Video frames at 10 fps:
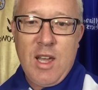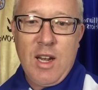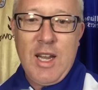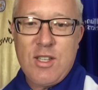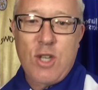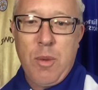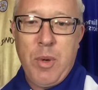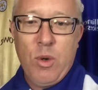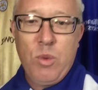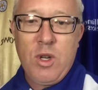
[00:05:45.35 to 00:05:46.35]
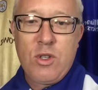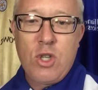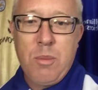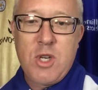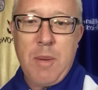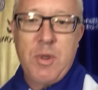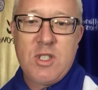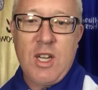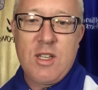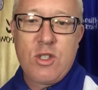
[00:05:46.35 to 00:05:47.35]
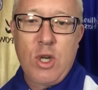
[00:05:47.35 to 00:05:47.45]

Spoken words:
Last couple. Tom Shepherd says,